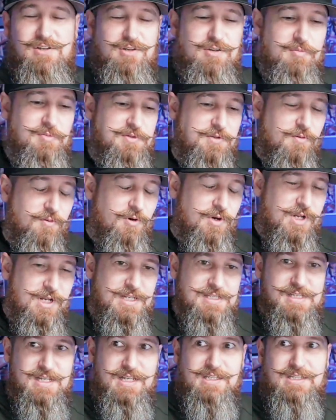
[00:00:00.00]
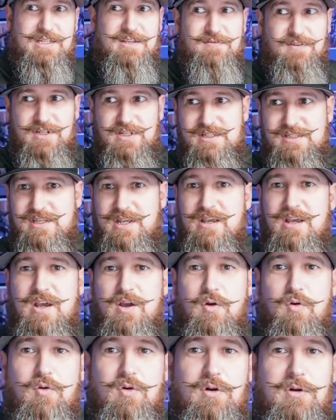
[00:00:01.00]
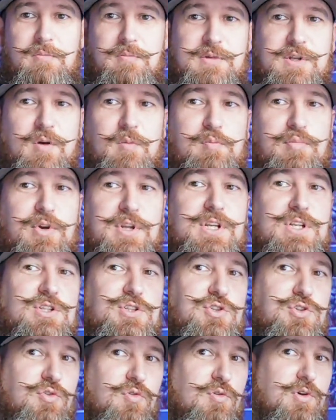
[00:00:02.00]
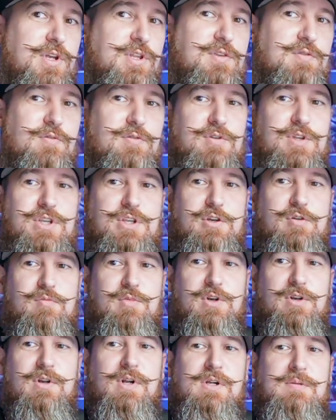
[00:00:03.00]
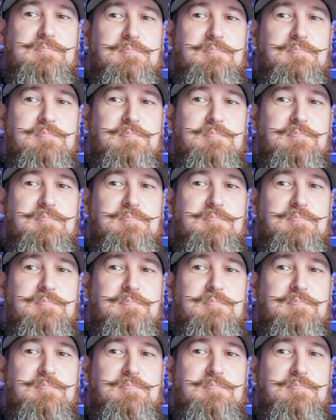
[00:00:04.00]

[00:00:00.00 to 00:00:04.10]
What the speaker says: Are you able to organize activities or bring joy through humor?